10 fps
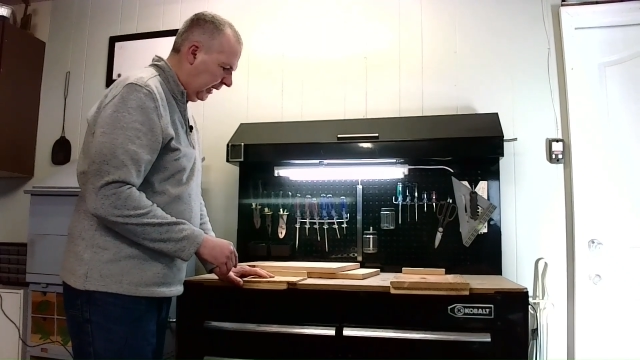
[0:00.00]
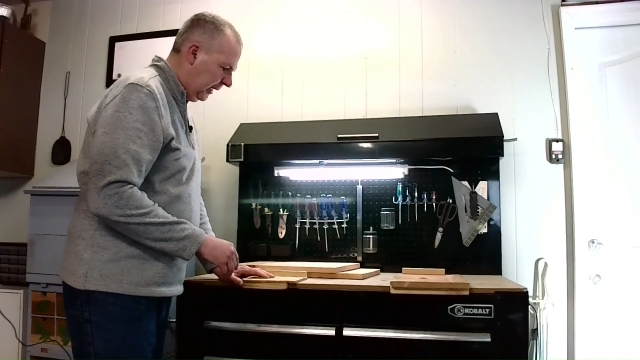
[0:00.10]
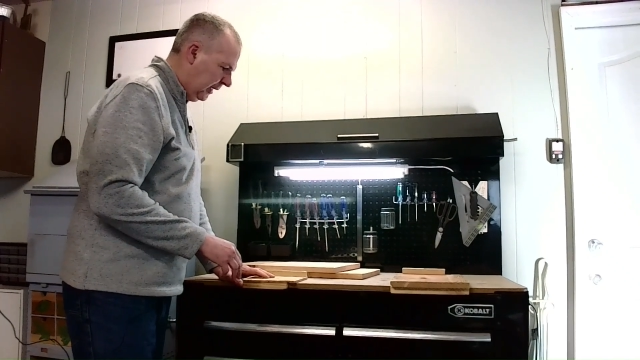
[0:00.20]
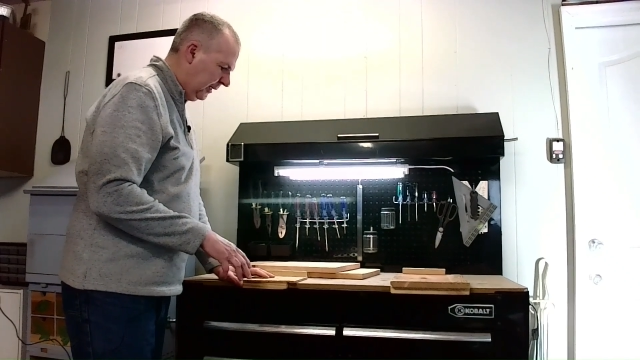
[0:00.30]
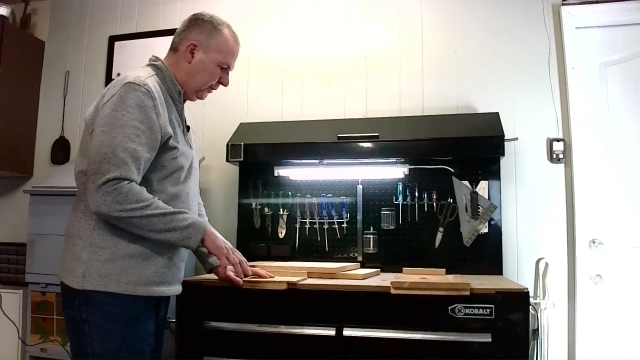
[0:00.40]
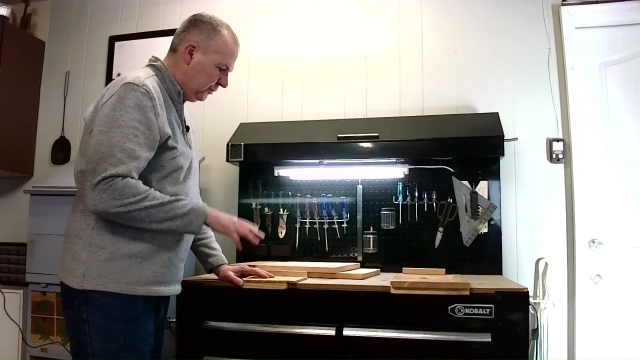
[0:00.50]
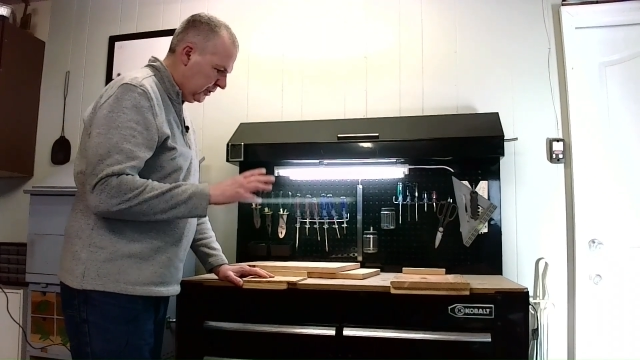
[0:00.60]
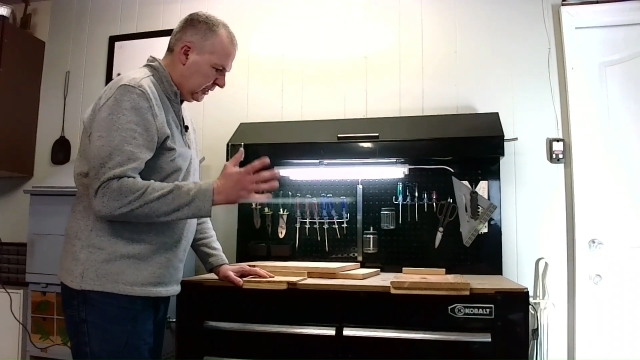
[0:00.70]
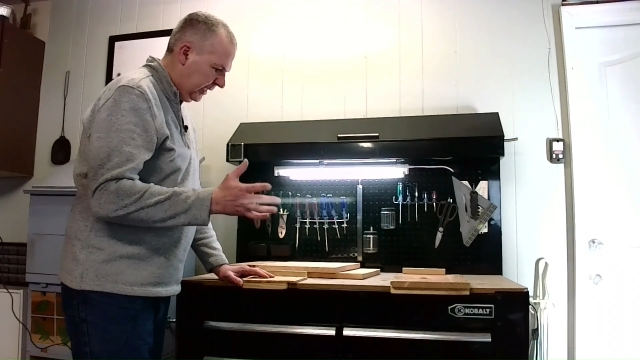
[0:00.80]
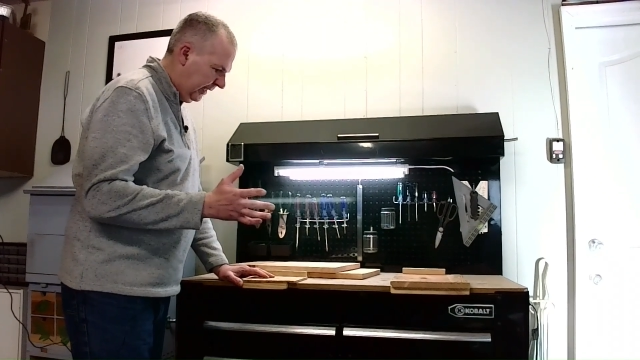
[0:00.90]
And I
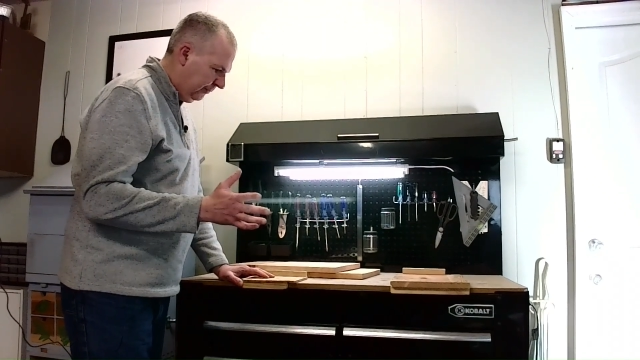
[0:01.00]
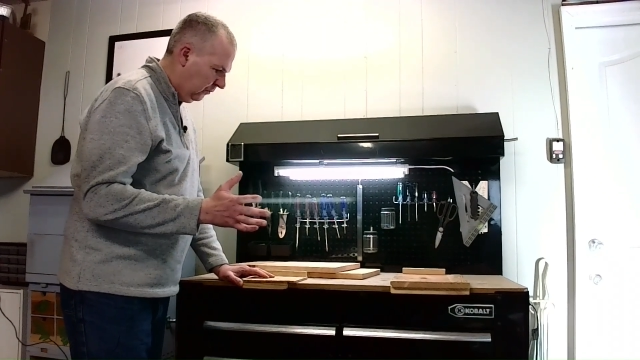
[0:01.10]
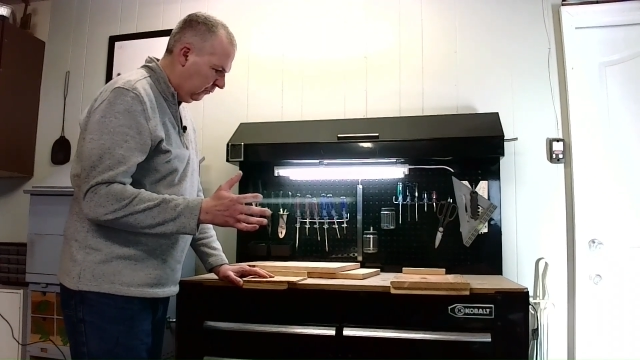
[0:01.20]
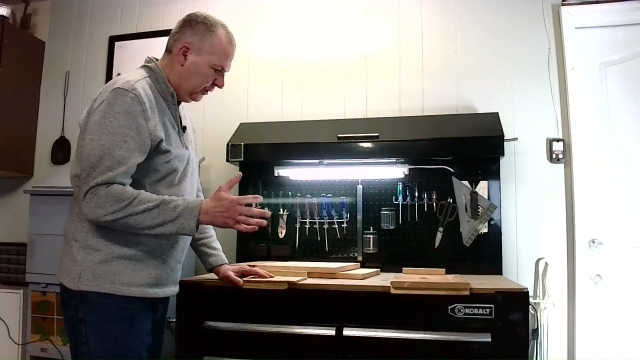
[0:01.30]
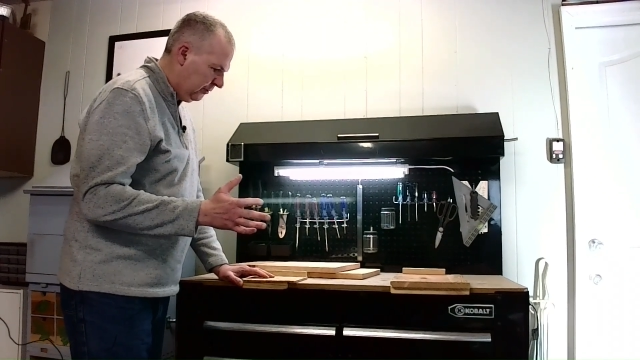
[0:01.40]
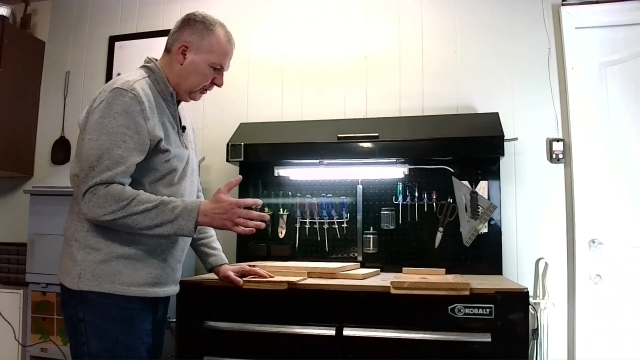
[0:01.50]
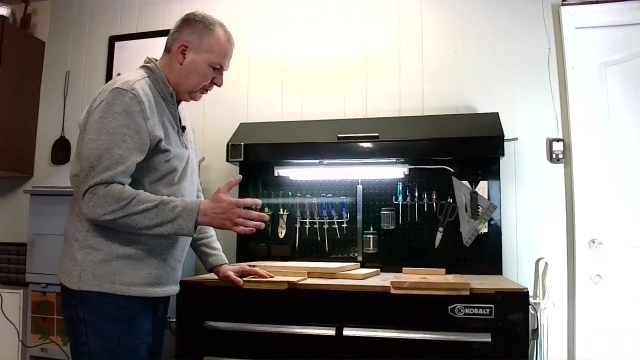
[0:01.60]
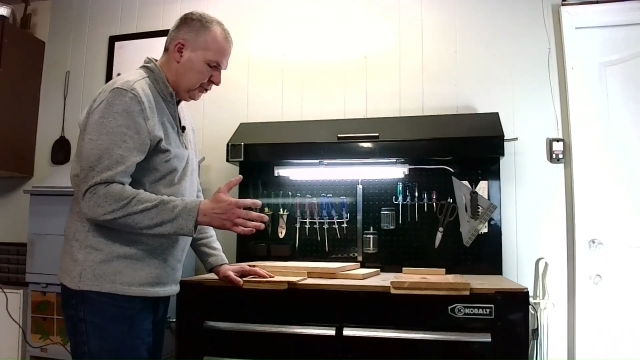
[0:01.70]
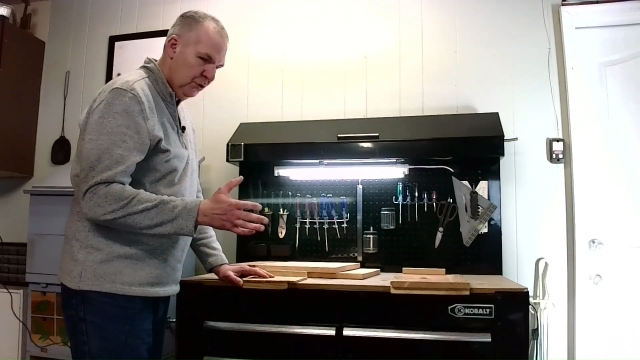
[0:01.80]
used the table with my